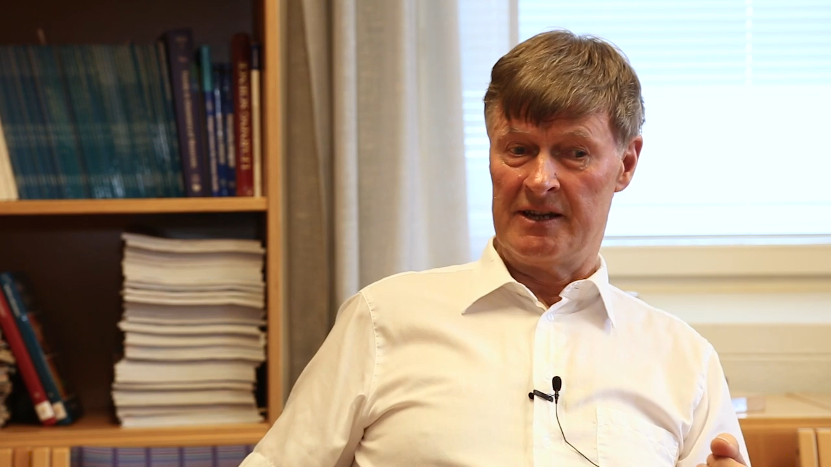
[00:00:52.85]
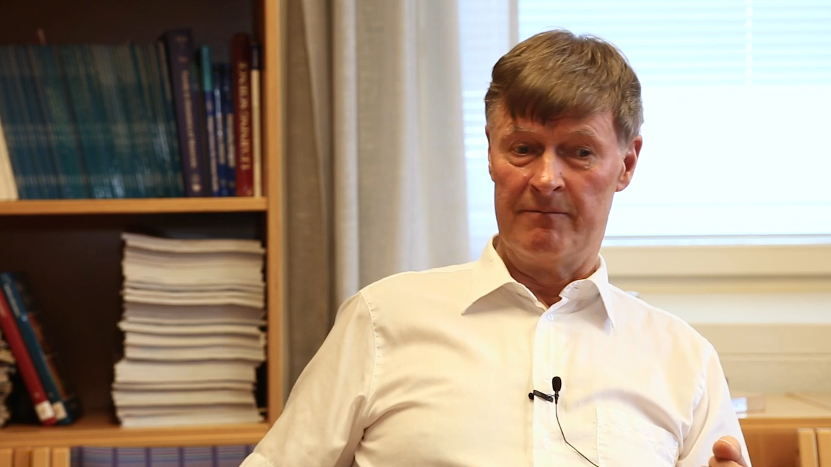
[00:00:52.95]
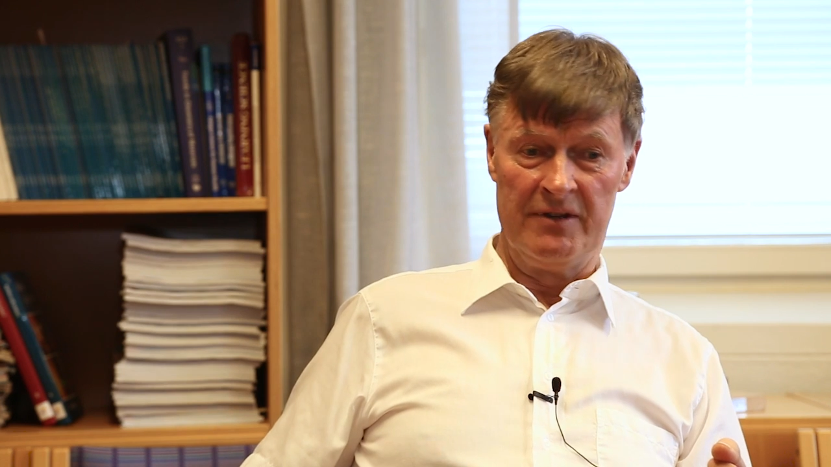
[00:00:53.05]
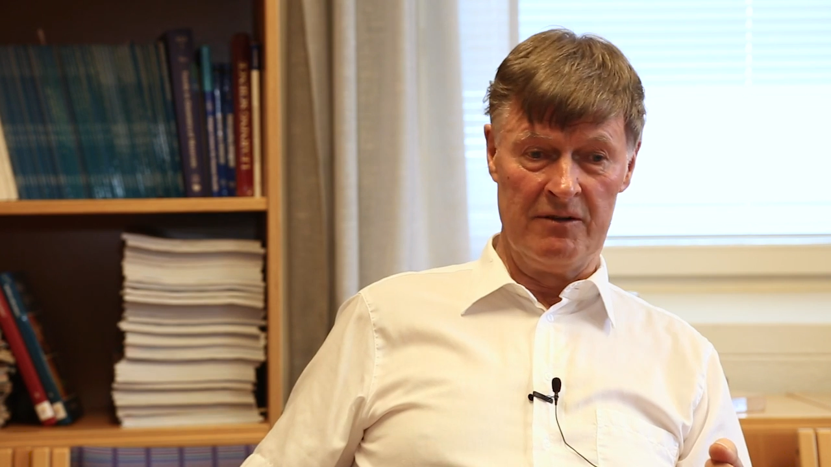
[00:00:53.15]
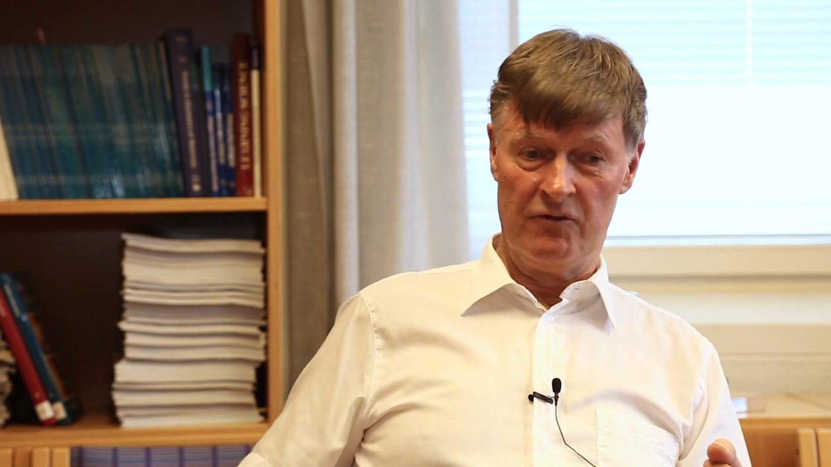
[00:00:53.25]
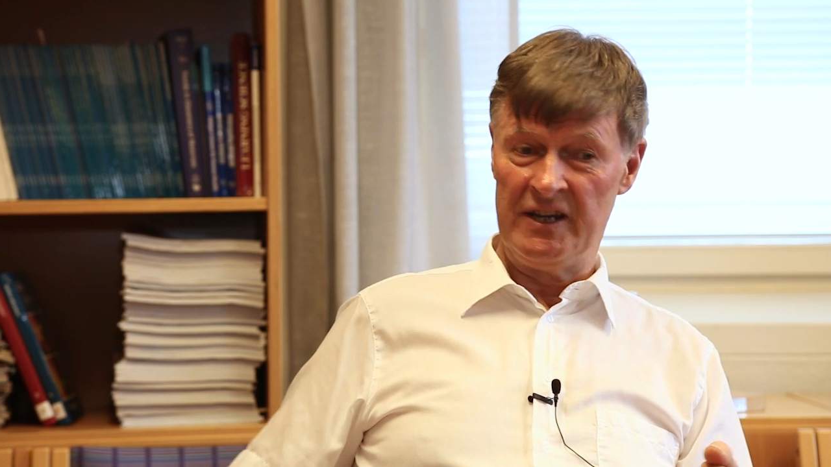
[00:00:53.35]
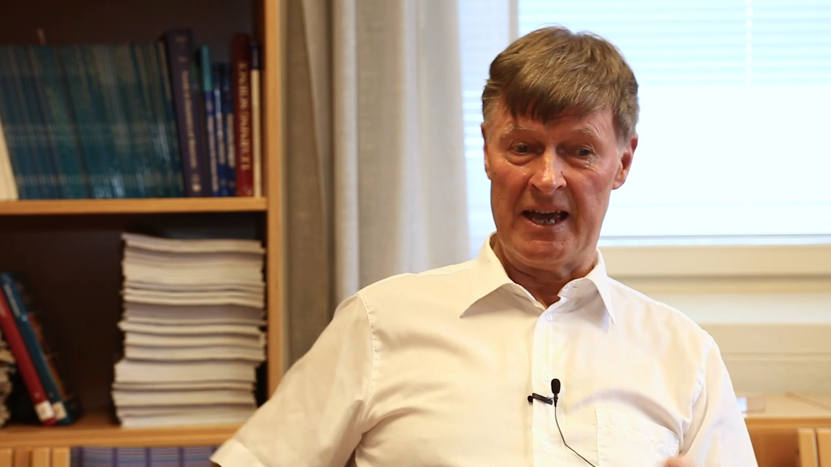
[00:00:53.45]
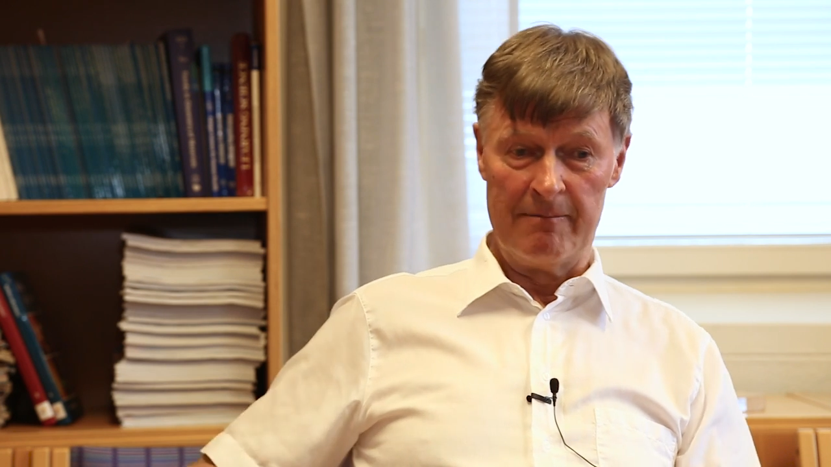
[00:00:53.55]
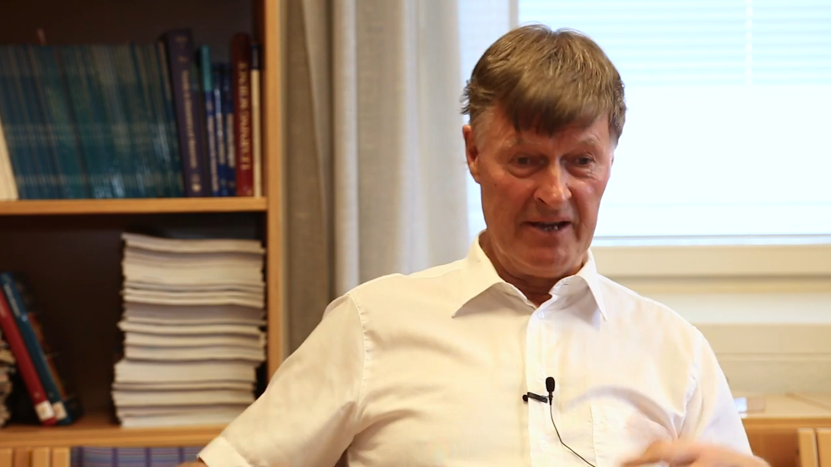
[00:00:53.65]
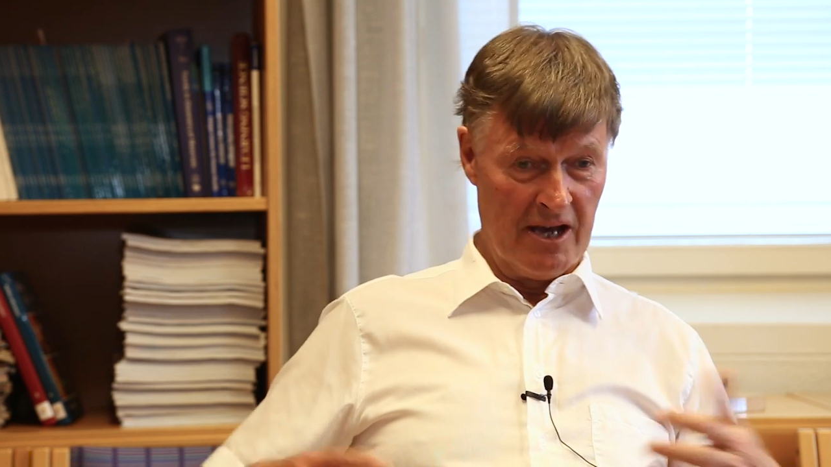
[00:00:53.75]
something we
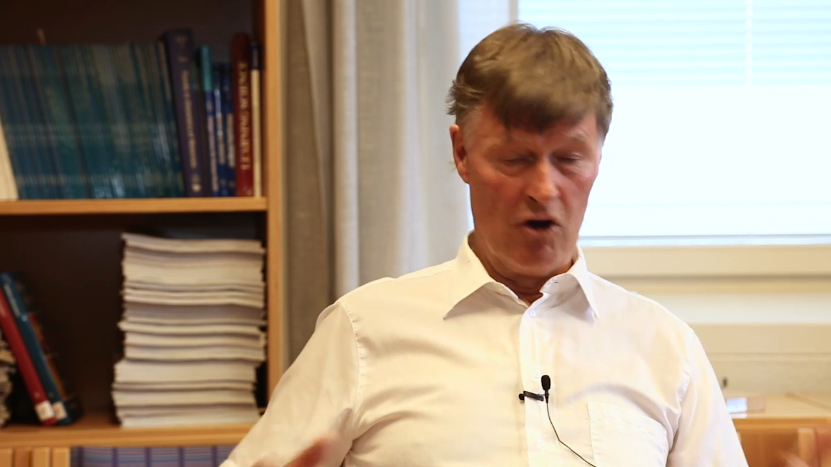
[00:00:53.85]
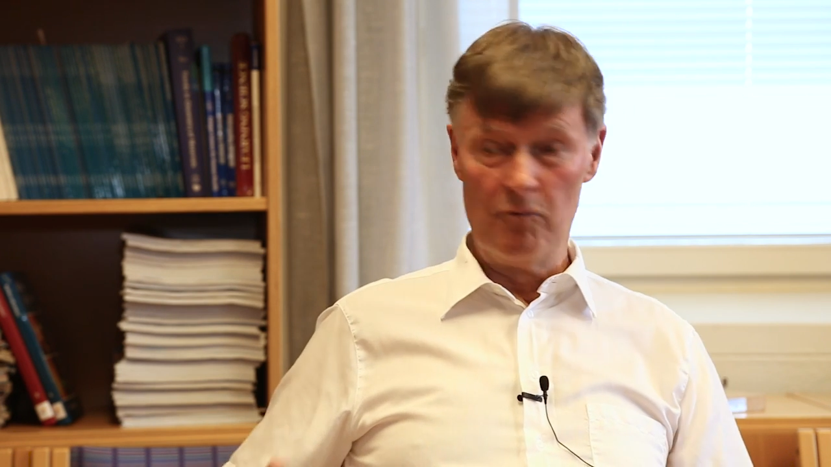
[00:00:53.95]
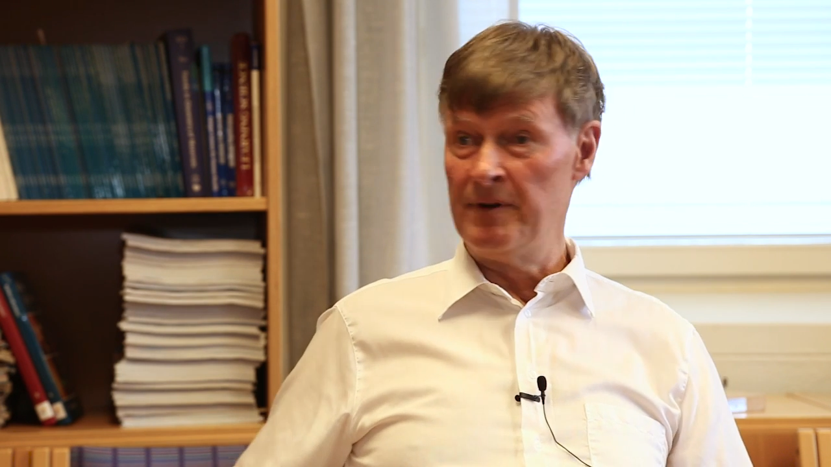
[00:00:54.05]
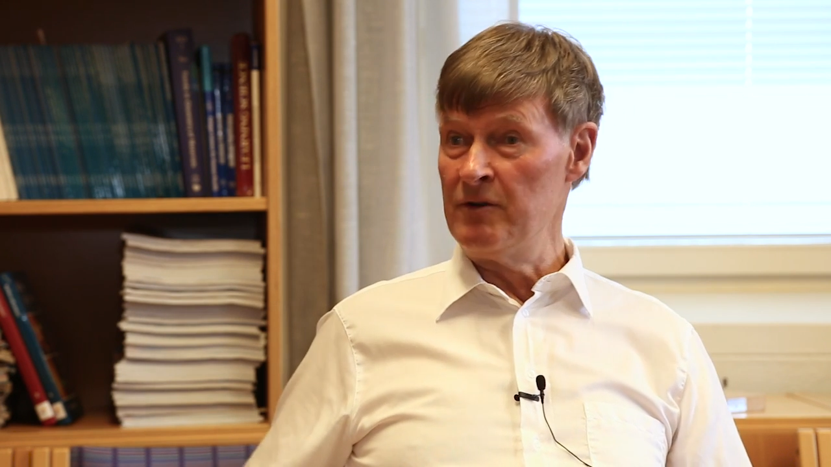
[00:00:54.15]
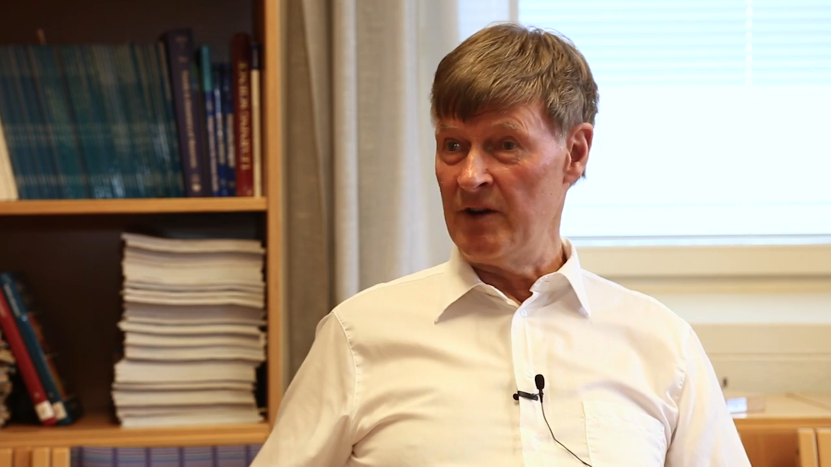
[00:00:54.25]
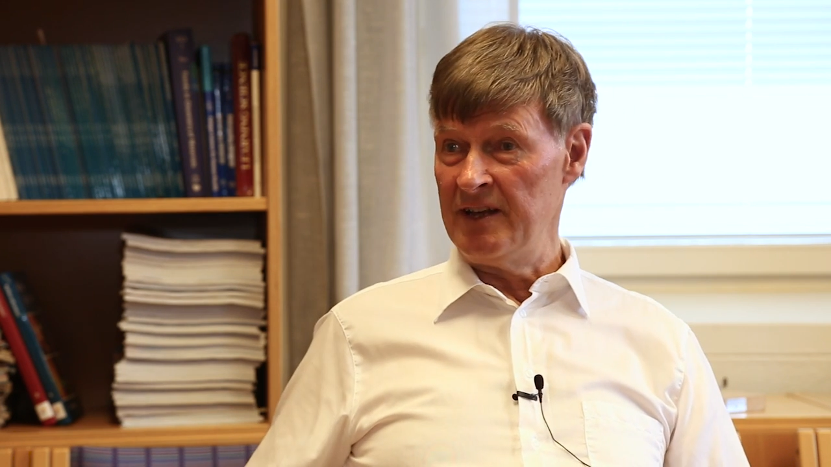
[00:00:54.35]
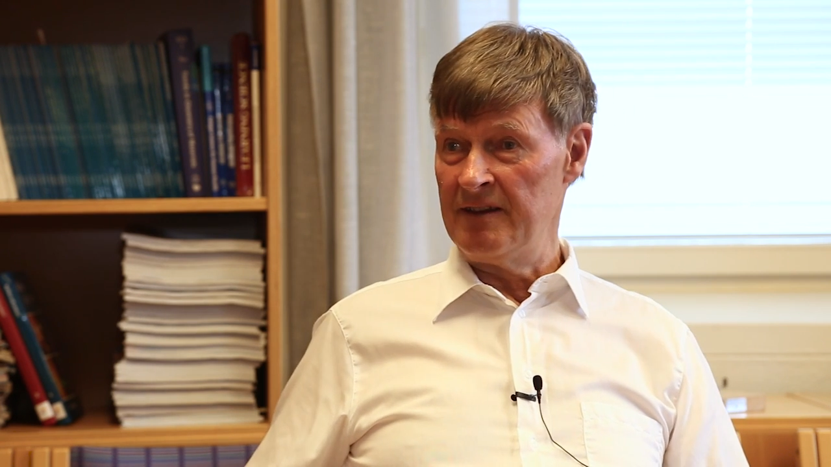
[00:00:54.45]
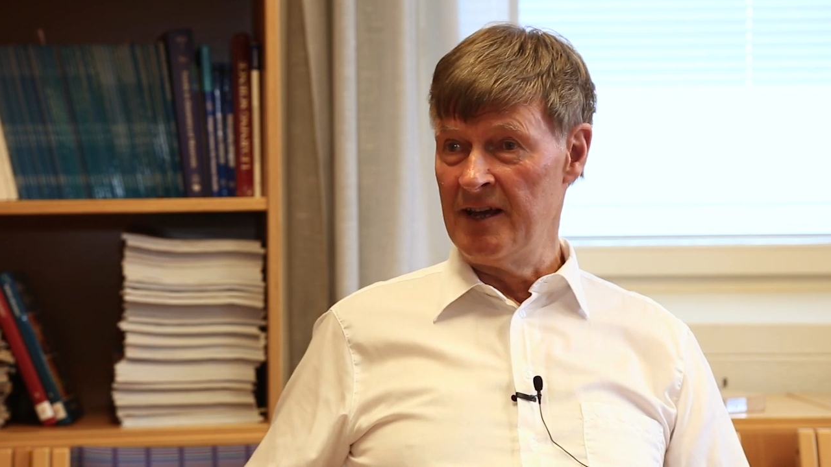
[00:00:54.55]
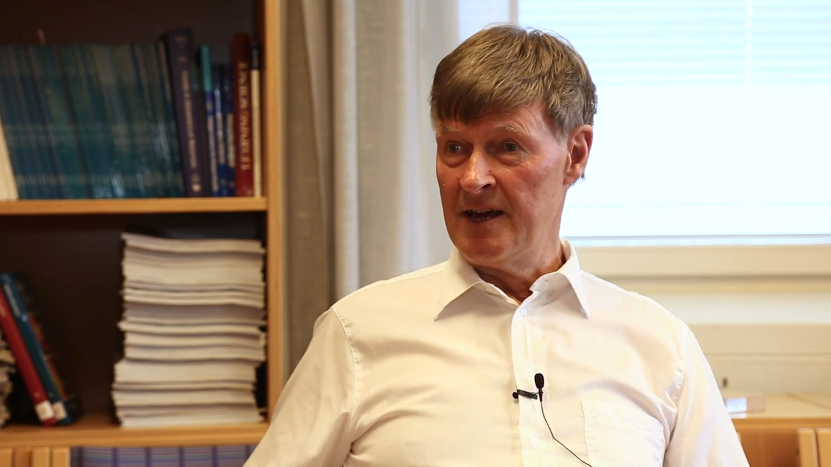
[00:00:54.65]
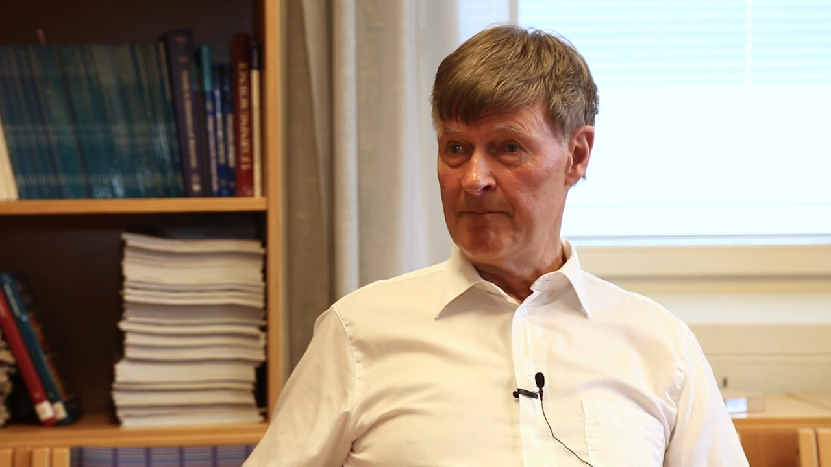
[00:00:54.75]
can be open with,